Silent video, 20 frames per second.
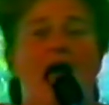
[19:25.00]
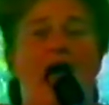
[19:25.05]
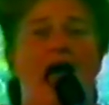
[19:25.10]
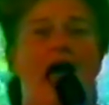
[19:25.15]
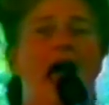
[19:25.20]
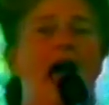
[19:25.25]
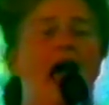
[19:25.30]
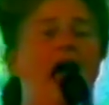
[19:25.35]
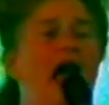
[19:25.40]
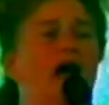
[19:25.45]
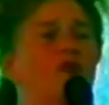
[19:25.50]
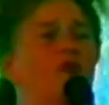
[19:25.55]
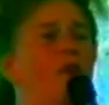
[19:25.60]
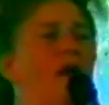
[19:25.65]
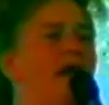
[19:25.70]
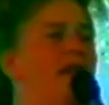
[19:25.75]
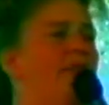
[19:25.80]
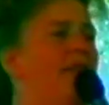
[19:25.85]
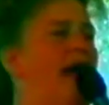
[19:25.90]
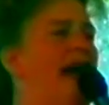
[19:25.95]
and, and
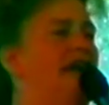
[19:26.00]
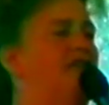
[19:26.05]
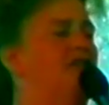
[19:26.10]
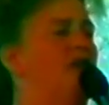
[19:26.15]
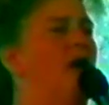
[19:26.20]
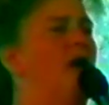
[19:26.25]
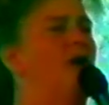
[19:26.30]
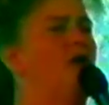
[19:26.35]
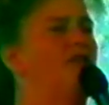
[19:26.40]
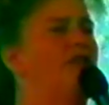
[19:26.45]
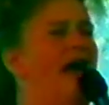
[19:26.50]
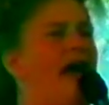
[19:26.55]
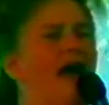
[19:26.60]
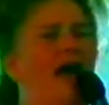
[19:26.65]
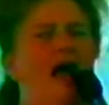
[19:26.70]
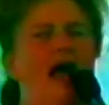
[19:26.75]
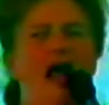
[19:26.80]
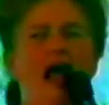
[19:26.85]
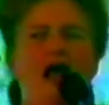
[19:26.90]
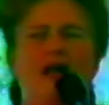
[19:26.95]
when they do,
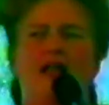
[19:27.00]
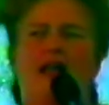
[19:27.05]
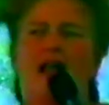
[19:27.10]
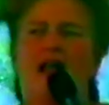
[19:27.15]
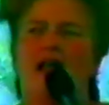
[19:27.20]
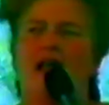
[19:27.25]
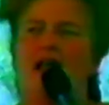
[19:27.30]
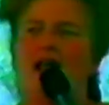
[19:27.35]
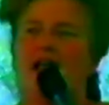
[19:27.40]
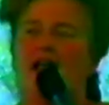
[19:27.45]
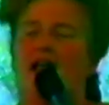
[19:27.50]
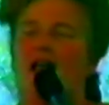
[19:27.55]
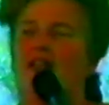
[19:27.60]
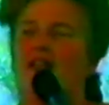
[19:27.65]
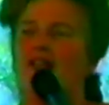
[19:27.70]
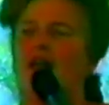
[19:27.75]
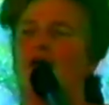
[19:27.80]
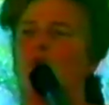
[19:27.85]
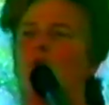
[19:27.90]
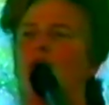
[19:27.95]
they,
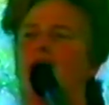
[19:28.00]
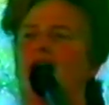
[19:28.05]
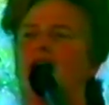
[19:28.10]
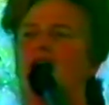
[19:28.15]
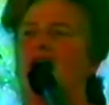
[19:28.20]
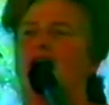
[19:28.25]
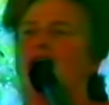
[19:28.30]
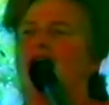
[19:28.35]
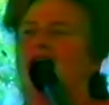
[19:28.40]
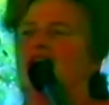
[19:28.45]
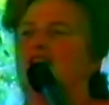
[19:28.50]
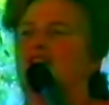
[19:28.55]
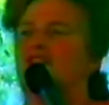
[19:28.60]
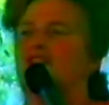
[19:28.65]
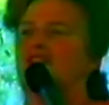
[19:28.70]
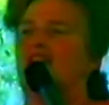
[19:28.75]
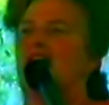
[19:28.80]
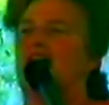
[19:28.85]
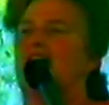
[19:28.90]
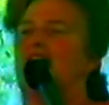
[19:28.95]
they want to
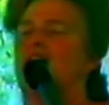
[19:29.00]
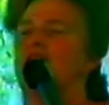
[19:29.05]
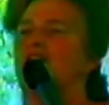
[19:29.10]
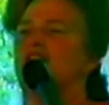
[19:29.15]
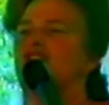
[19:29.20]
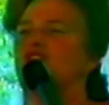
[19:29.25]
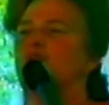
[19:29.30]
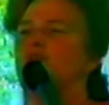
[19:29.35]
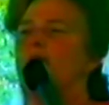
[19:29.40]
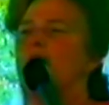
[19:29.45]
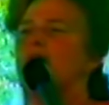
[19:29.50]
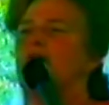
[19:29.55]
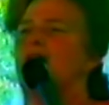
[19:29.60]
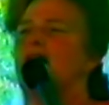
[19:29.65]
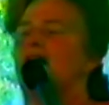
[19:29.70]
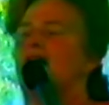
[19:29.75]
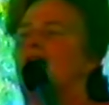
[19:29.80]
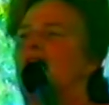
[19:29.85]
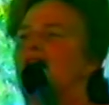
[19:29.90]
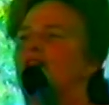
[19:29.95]
sing in the
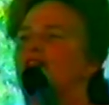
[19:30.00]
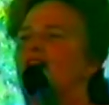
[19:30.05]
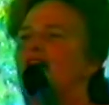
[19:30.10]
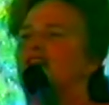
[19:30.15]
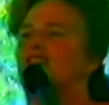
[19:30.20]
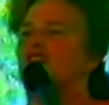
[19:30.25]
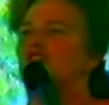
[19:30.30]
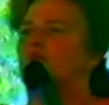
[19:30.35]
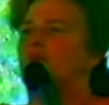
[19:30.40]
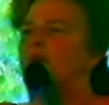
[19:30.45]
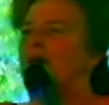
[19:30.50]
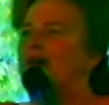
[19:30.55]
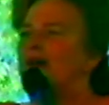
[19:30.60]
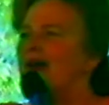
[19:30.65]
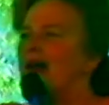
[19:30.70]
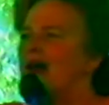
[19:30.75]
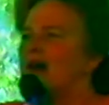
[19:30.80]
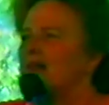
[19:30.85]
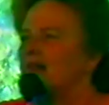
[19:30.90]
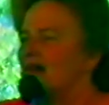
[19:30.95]
Spirit like they
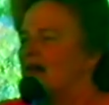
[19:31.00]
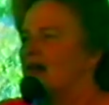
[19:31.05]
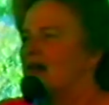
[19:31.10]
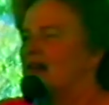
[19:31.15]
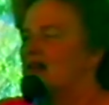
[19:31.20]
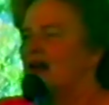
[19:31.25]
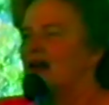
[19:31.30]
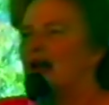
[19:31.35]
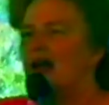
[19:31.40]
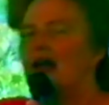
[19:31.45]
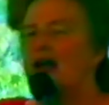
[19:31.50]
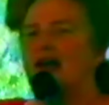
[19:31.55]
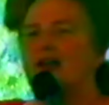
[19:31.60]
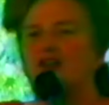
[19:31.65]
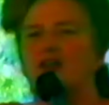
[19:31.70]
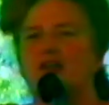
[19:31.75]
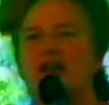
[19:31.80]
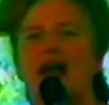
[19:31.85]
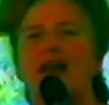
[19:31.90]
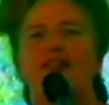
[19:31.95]
speak in,
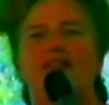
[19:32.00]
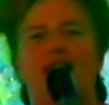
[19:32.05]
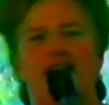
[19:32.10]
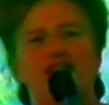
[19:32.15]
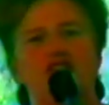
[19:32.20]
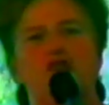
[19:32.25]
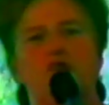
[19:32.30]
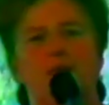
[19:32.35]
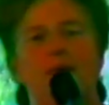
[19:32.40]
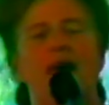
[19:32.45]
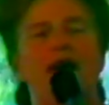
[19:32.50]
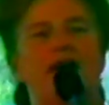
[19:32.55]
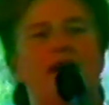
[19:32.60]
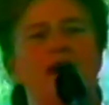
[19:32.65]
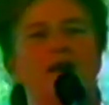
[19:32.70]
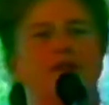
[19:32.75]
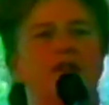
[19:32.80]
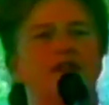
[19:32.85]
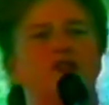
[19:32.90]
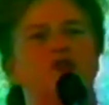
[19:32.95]
like they
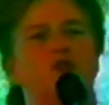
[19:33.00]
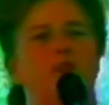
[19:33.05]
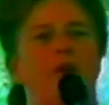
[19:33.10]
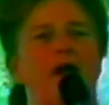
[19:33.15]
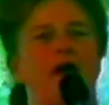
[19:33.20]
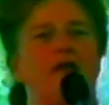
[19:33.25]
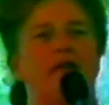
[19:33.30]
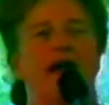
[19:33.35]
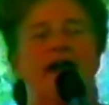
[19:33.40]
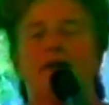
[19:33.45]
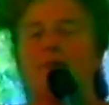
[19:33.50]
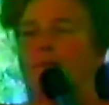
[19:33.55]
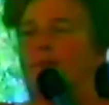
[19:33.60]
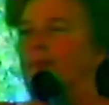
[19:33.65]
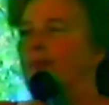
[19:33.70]
speak in the Spirit.